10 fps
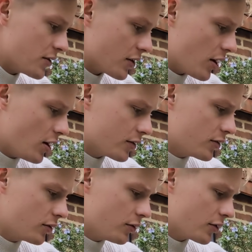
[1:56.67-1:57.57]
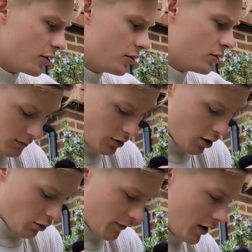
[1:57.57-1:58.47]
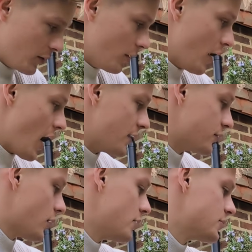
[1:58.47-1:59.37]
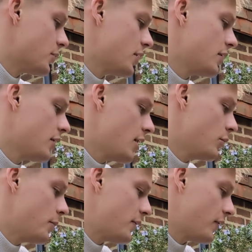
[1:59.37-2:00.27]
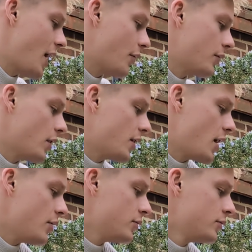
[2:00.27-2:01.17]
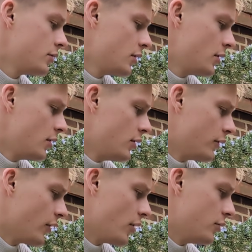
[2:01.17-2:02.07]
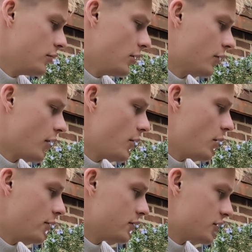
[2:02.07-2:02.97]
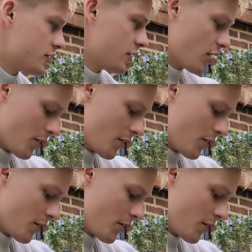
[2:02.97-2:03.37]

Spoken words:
in your garden or you know of anyone that has rosemary, it will be flowering right now. So a great one just to